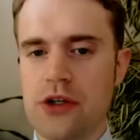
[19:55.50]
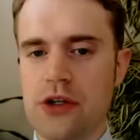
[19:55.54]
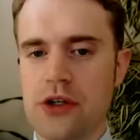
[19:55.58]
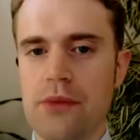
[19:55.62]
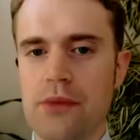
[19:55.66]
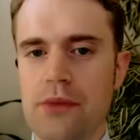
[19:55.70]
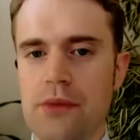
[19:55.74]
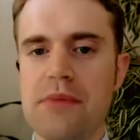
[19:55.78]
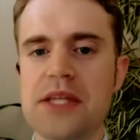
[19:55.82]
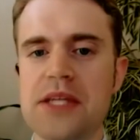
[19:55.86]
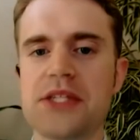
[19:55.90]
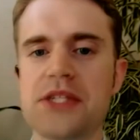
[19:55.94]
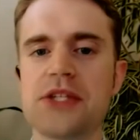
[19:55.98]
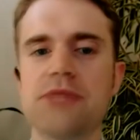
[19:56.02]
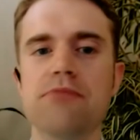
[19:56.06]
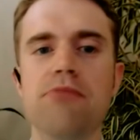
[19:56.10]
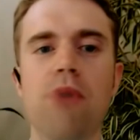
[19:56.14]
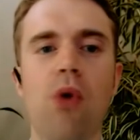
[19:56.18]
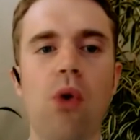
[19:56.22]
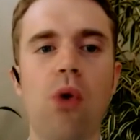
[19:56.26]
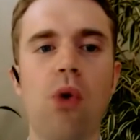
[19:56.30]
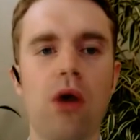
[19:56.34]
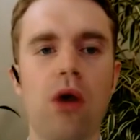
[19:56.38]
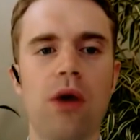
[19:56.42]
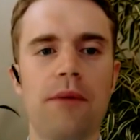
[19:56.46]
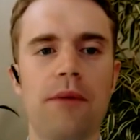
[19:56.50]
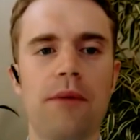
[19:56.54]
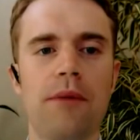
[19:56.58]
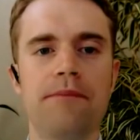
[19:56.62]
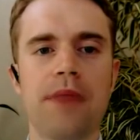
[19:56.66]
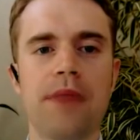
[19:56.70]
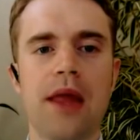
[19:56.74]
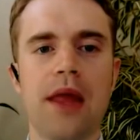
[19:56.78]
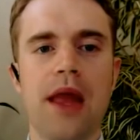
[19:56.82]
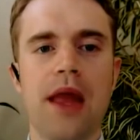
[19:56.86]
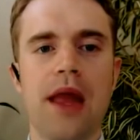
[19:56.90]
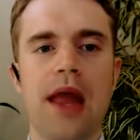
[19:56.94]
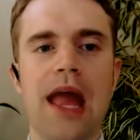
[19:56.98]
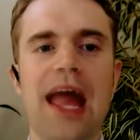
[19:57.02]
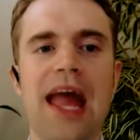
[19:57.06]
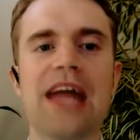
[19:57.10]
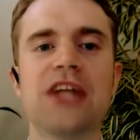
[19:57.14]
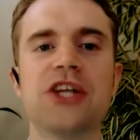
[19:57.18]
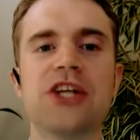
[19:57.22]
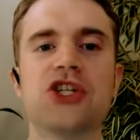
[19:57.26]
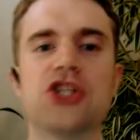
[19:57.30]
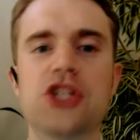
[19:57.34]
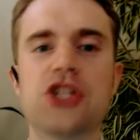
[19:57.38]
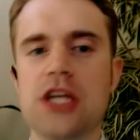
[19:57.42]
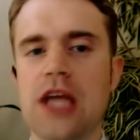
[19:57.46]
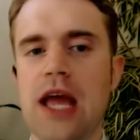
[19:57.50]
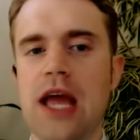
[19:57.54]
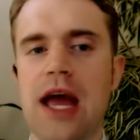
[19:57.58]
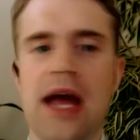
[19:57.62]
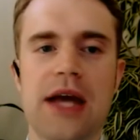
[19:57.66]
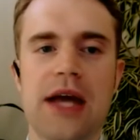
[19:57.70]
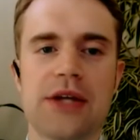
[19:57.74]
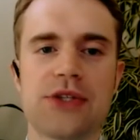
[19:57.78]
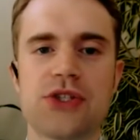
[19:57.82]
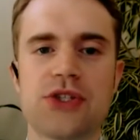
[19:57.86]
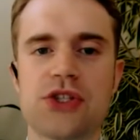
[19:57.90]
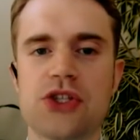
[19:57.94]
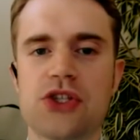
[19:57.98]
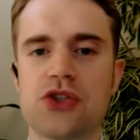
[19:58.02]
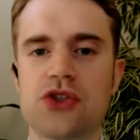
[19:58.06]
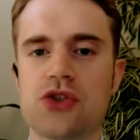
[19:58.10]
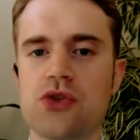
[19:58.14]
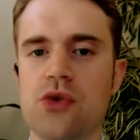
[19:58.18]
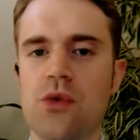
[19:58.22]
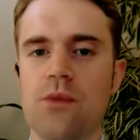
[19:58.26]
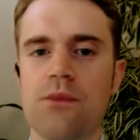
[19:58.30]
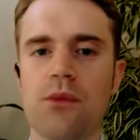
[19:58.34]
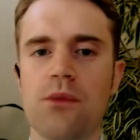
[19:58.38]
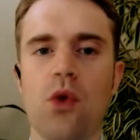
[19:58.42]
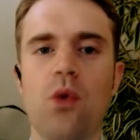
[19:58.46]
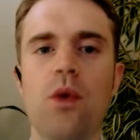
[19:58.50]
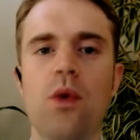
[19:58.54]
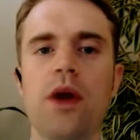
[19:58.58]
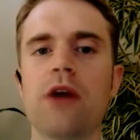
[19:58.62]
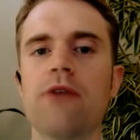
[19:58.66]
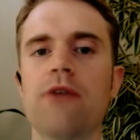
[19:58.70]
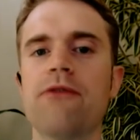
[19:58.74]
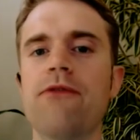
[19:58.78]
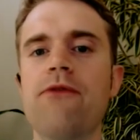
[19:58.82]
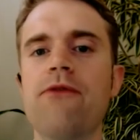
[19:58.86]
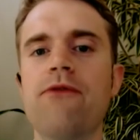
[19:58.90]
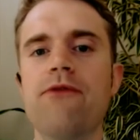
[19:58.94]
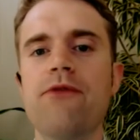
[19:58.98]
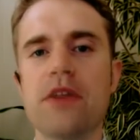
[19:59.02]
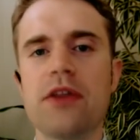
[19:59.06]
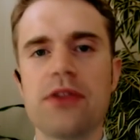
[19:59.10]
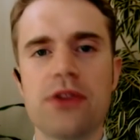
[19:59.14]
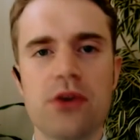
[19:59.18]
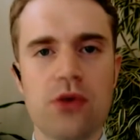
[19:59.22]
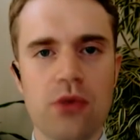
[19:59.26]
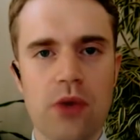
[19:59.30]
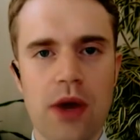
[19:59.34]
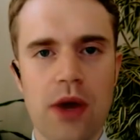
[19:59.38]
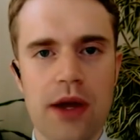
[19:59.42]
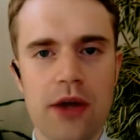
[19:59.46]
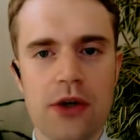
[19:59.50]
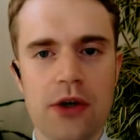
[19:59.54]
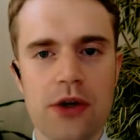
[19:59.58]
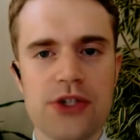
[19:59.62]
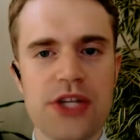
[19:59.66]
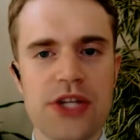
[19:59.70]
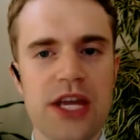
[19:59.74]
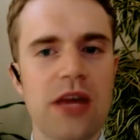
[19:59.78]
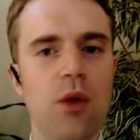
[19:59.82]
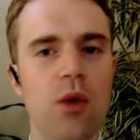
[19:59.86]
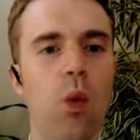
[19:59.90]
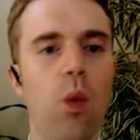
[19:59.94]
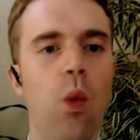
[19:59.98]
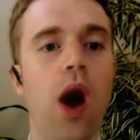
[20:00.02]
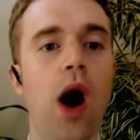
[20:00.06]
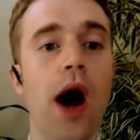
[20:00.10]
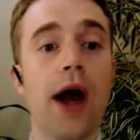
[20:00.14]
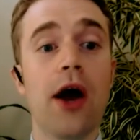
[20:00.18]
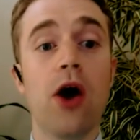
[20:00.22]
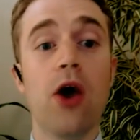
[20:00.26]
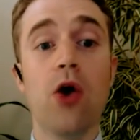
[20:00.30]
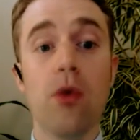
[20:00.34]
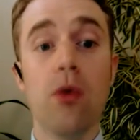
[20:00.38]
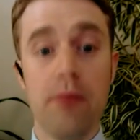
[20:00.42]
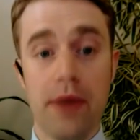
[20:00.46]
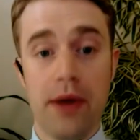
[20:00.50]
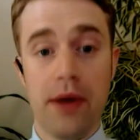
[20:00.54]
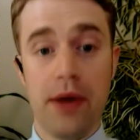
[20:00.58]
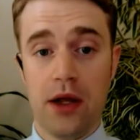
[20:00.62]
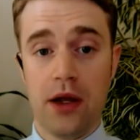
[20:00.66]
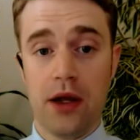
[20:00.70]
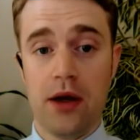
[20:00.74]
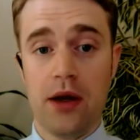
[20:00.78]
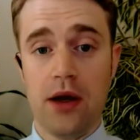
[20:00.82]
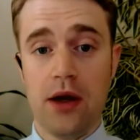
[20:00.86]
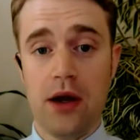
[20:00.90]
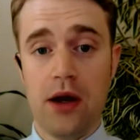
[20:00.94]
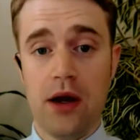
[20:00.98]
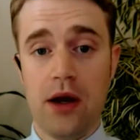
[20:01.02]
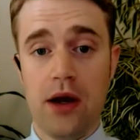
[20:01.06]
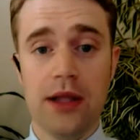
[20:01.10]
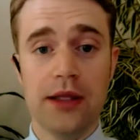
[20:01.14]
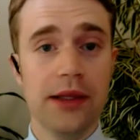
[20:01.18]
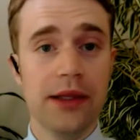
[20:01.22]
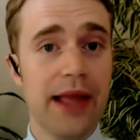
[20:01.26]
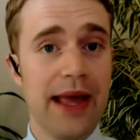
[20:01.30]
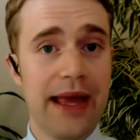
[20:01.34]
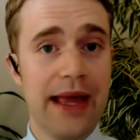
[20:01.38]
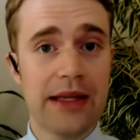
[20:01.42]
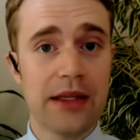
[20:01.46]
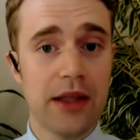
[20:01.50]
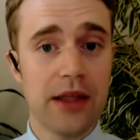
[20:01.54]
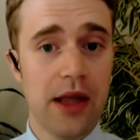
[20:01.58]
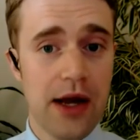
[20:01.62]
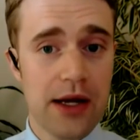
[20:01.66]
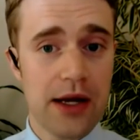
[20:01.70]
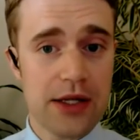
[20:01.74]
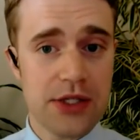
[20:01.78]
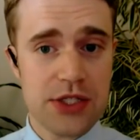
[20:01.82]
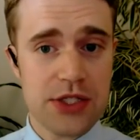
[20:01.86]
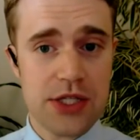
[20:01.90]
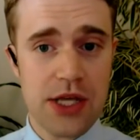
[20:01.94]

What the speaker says: from Mrs. Moore, and she asks, we are fifth graders in Wyoming, a landlocked